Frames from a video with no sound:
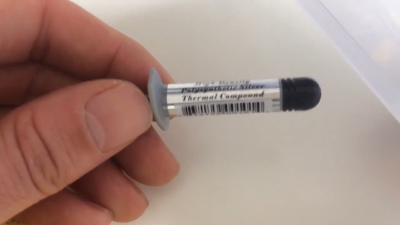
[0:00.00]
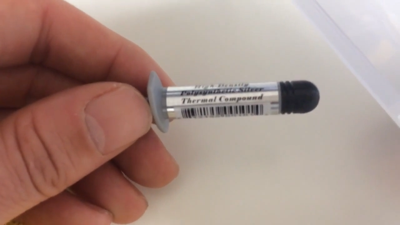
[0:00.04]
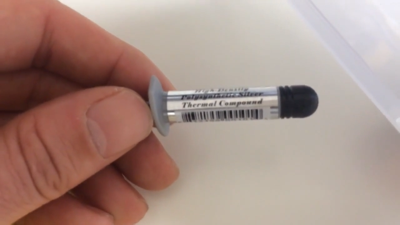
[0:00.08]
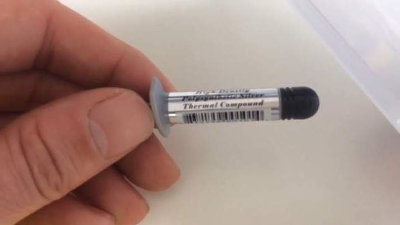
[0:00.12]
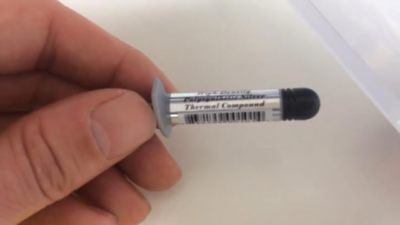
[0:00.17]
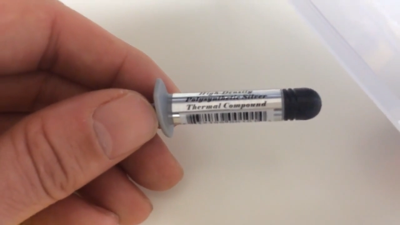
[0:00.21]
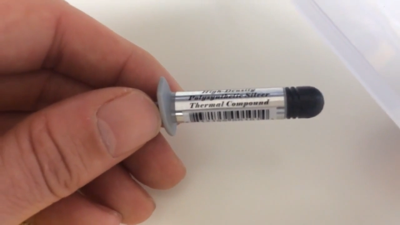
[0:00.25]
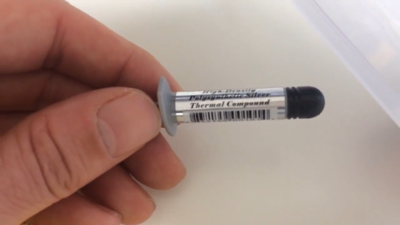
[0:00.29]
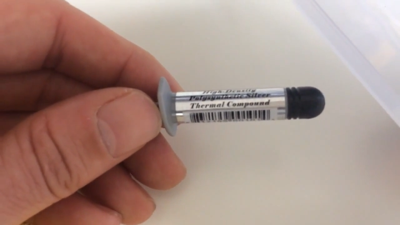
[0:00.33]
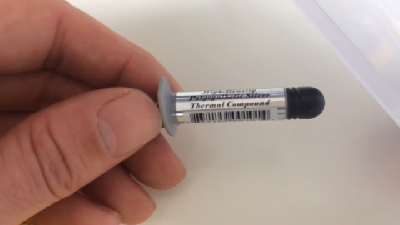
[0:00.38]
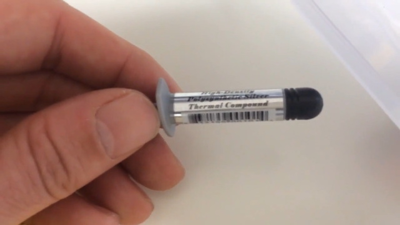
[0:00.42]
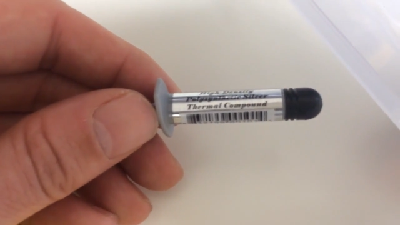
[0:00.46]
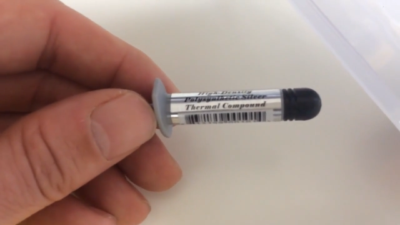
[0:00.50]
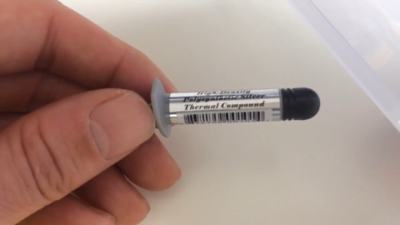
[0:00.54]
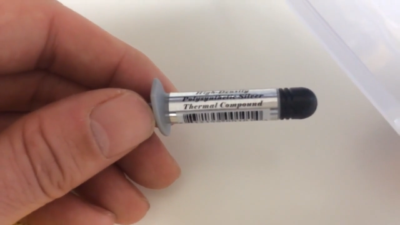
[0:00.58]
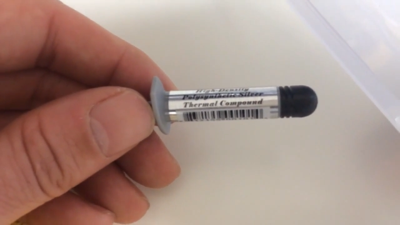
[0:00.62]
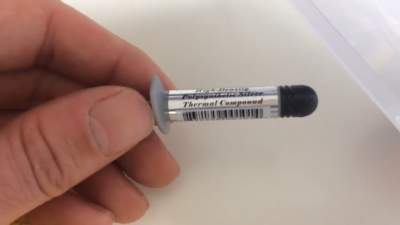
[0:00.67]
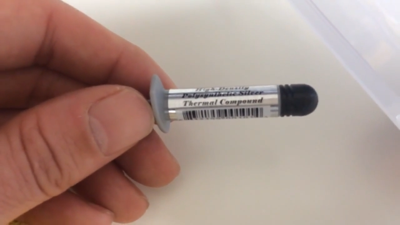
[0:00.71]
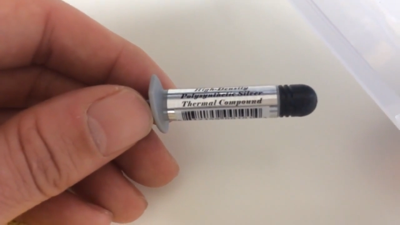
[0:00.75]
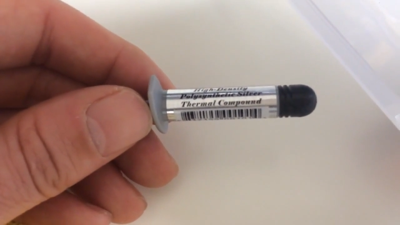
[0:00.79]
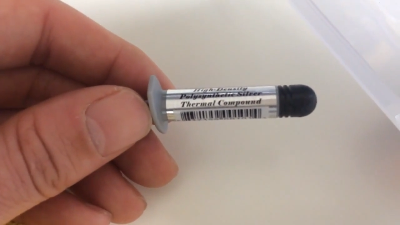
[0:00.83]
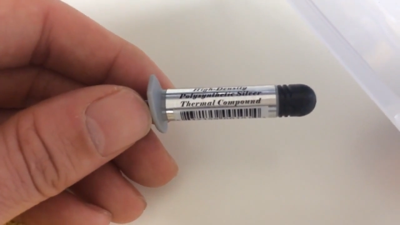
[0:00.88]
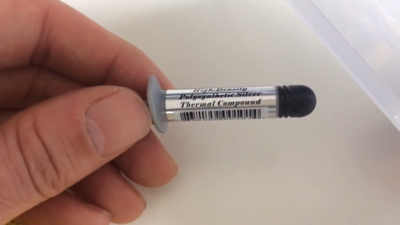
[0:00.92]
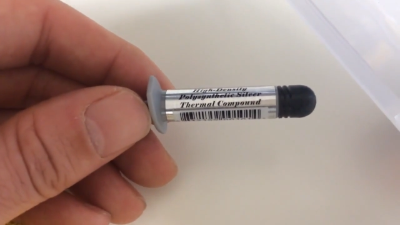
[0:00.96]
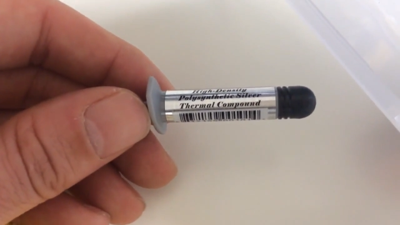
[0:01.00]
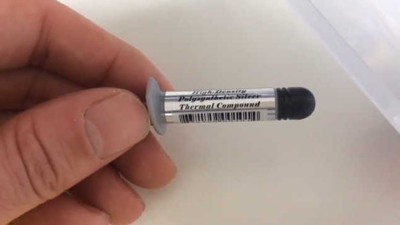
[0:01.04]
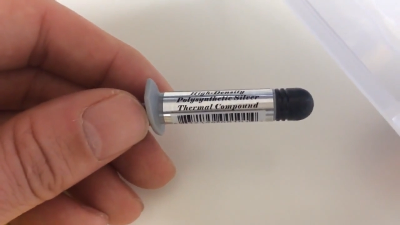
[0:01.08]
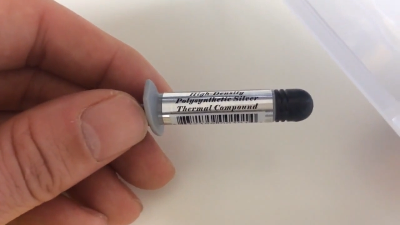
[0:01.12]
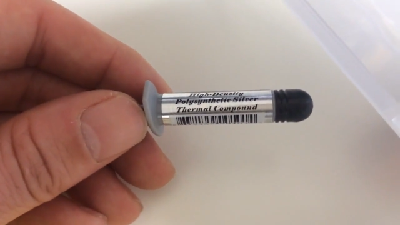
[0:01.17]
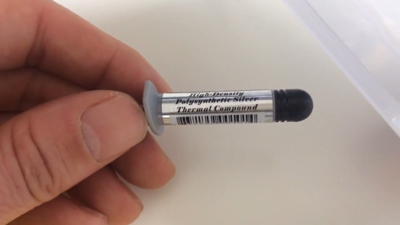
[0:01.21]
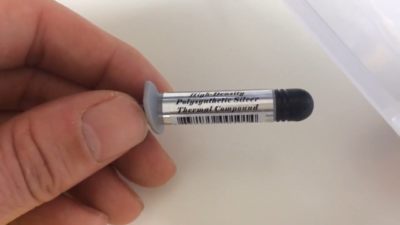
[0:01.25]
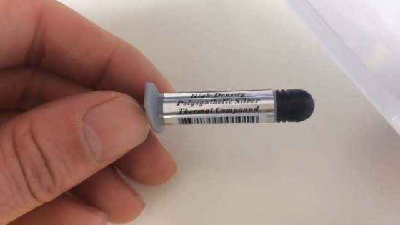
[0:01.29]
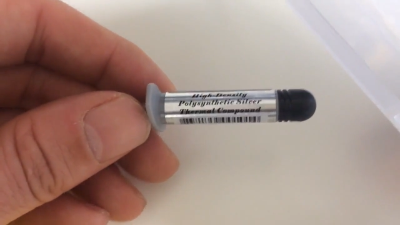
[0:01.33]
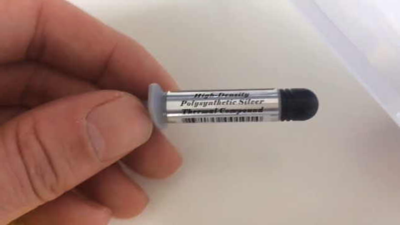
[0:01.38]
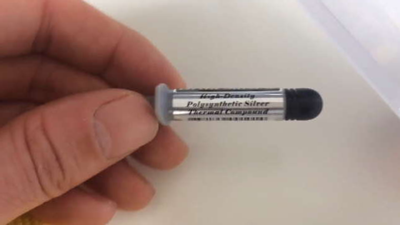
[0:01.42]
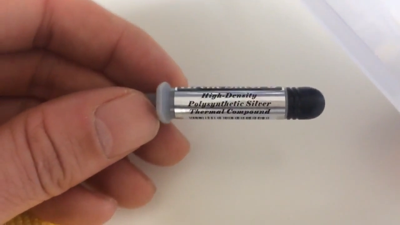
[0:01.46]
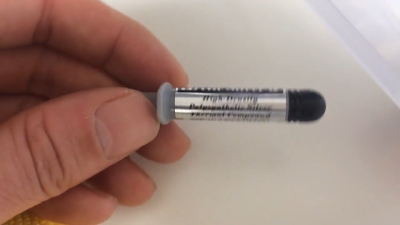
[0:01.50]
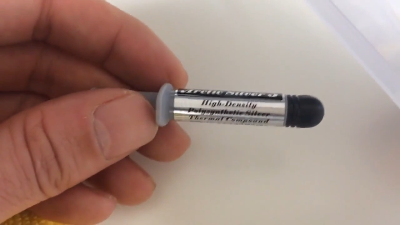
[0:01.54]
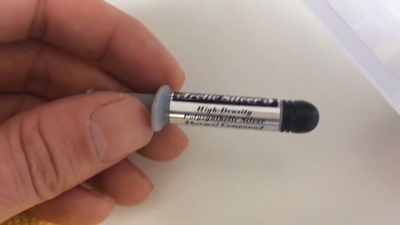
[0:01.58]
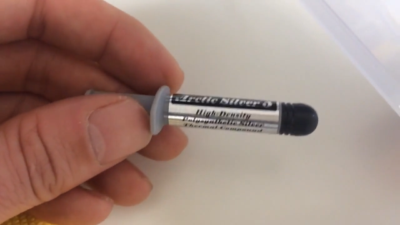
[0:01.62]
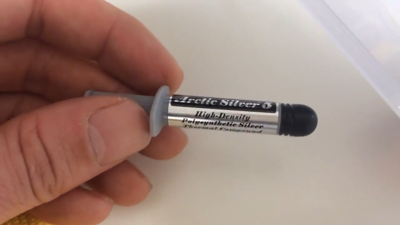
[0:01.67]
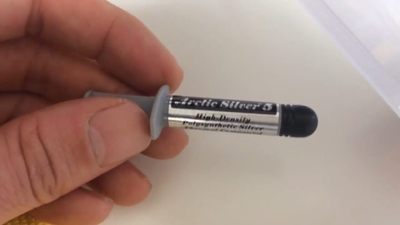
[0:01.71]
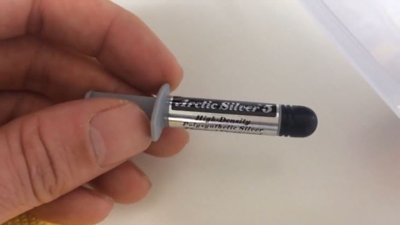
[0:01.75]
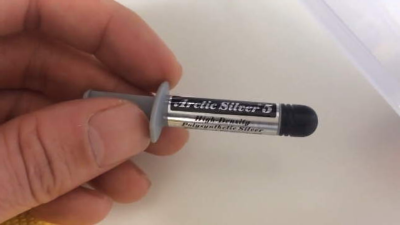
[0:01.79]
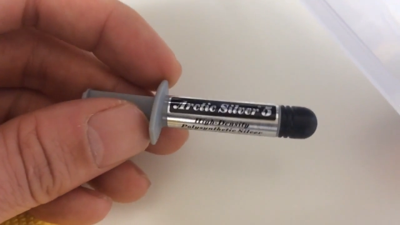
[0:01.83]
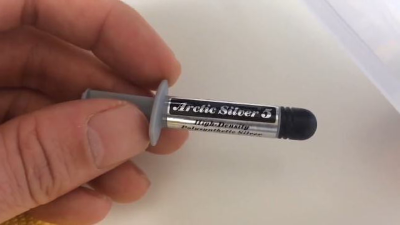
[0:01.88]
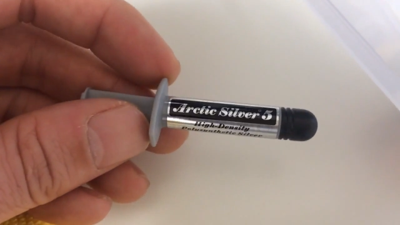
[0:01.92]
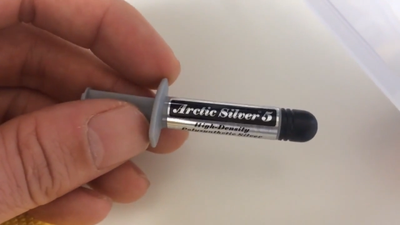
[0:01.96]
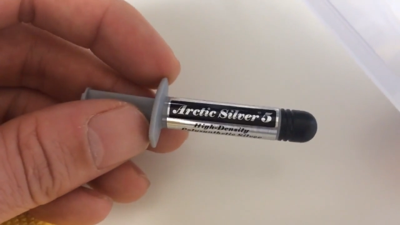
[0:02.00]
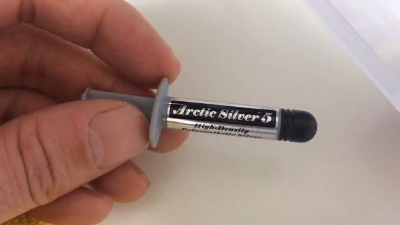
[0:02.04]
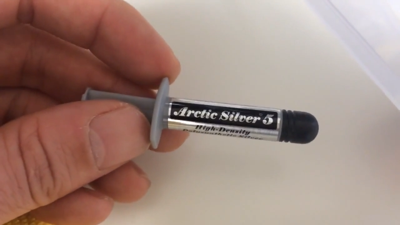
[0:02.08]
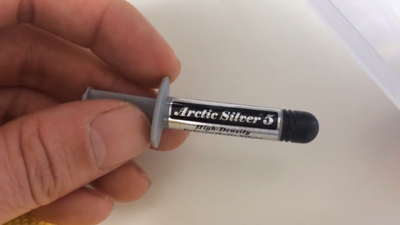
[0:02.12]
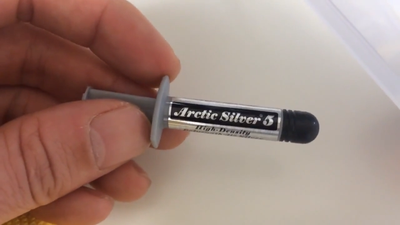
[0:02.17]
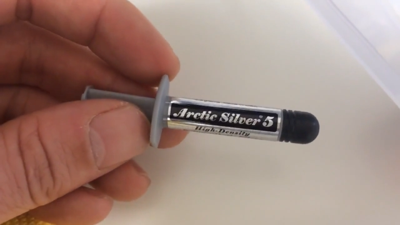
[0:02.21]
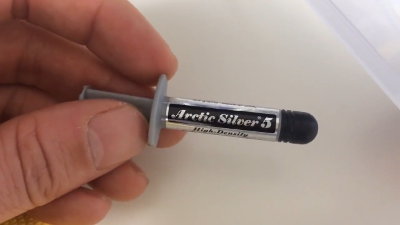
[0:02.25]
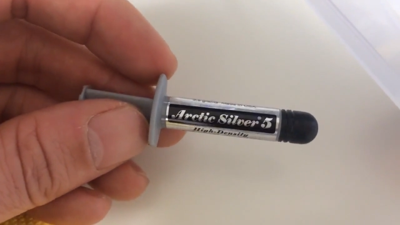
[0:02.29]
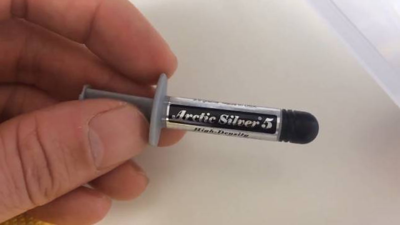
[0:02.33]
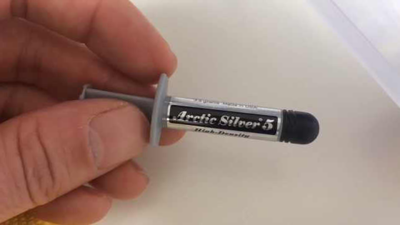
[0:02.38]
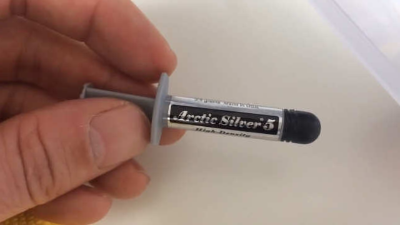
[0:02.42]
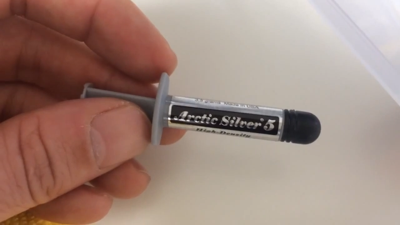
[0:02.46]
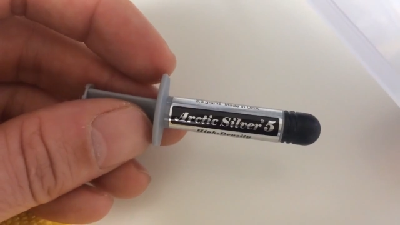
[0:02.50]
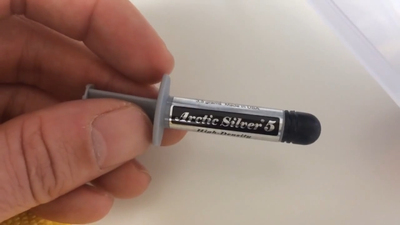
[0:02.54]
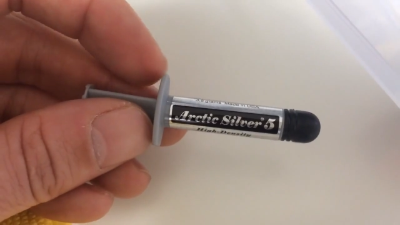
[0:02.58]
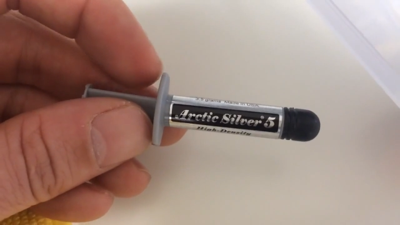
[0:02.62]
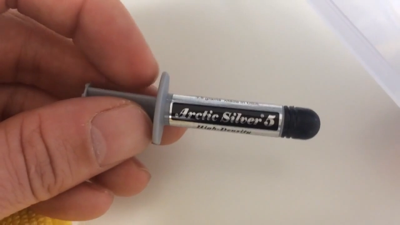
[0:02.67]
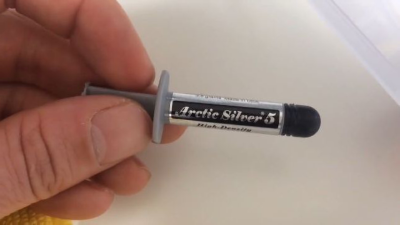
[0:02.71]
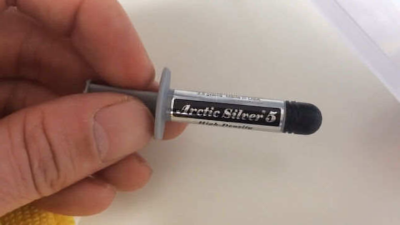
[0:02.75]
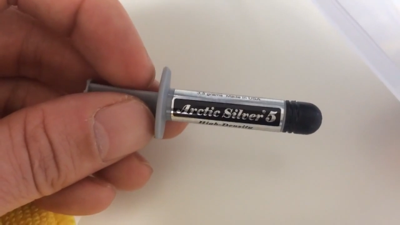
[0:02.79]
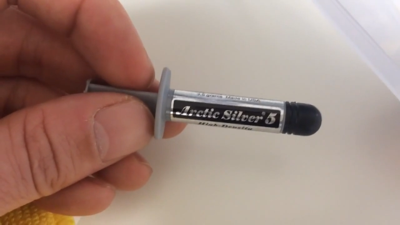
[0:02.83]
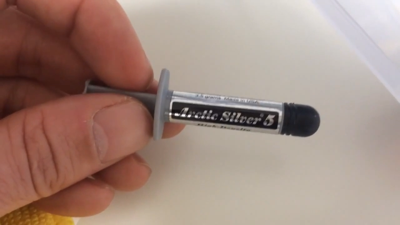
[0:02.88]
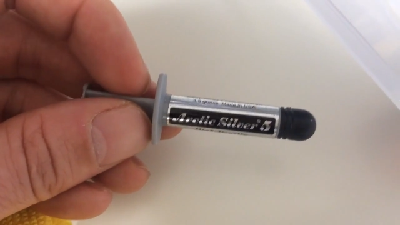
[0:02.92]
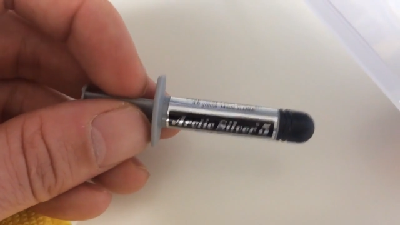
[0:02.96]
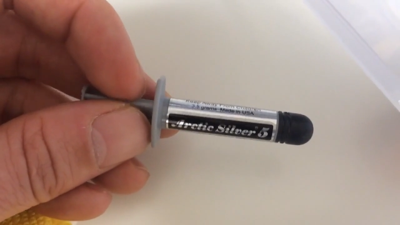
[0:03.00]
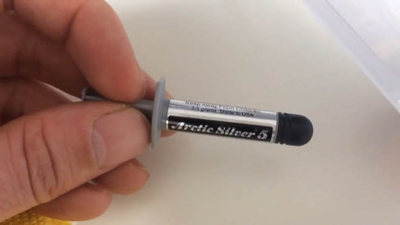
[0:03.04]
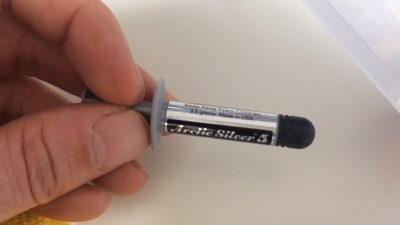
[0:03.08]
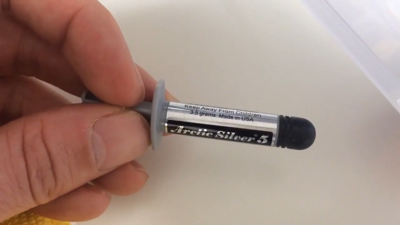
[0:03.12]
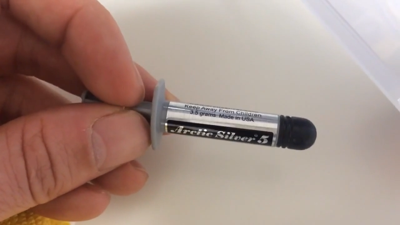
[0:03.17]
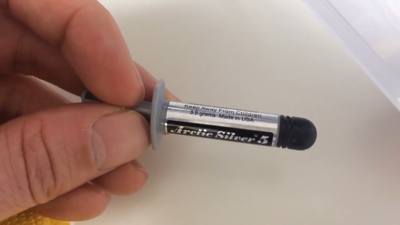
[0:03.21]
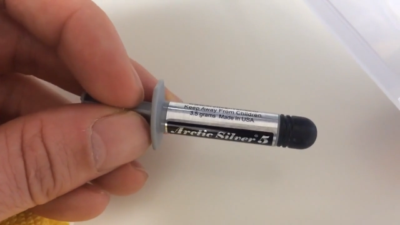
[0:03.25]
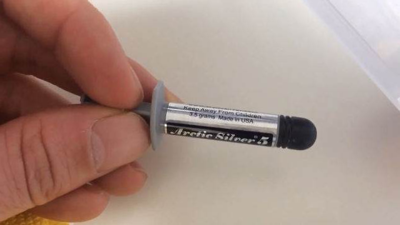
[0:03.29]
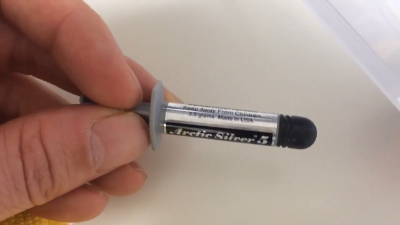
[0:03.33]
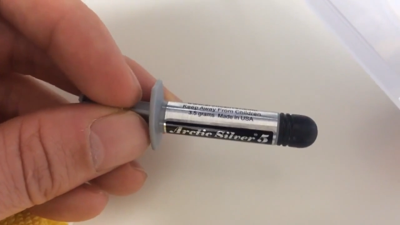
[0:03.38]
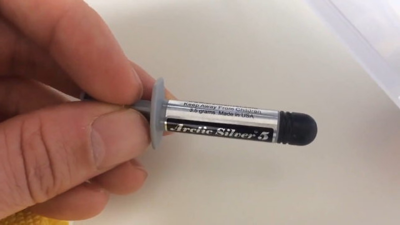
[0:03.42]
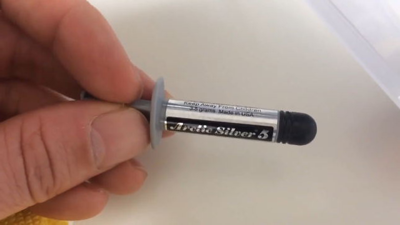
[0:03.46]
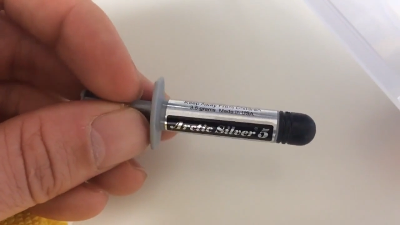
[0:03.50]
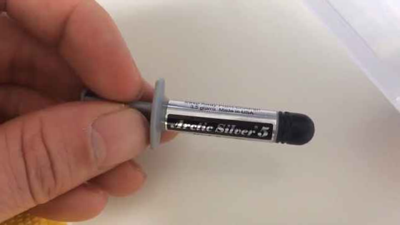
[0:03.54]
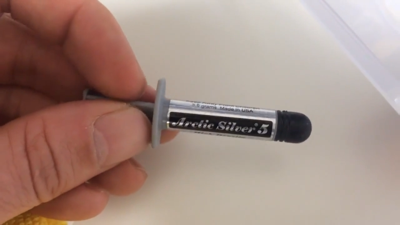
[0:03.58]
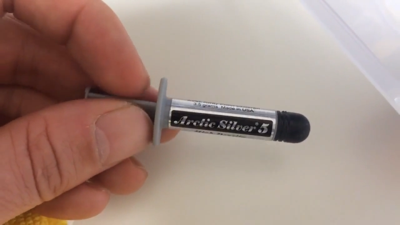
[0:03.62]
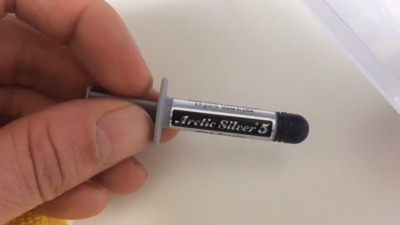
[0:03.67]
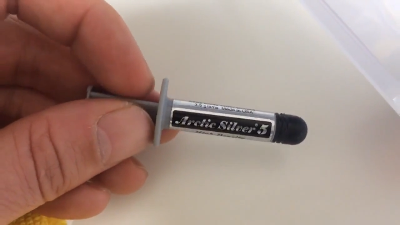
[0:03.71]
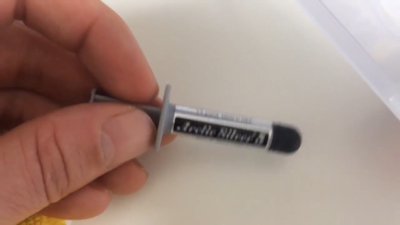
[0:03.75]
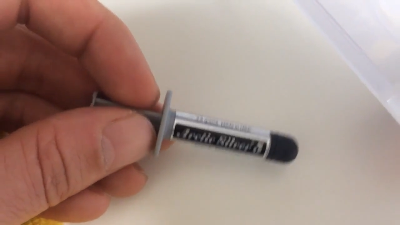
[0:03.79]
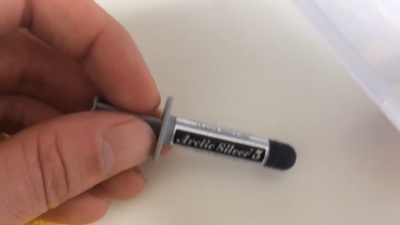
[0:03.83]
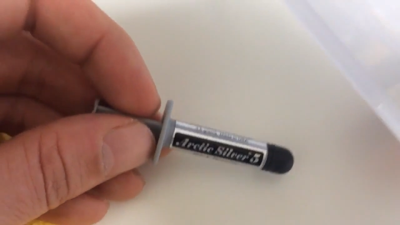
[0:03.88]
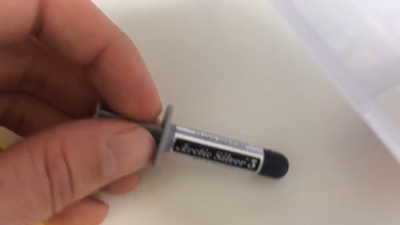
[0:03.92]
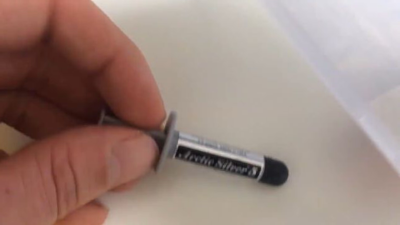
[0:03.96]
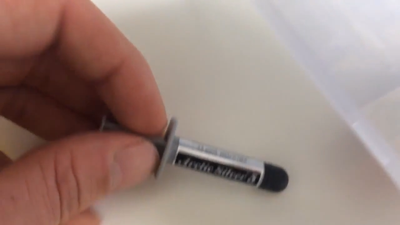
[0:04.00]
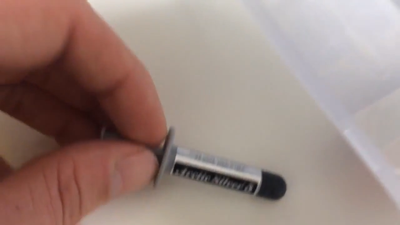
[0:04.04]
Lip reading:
No face is visible, so there are no lips to read.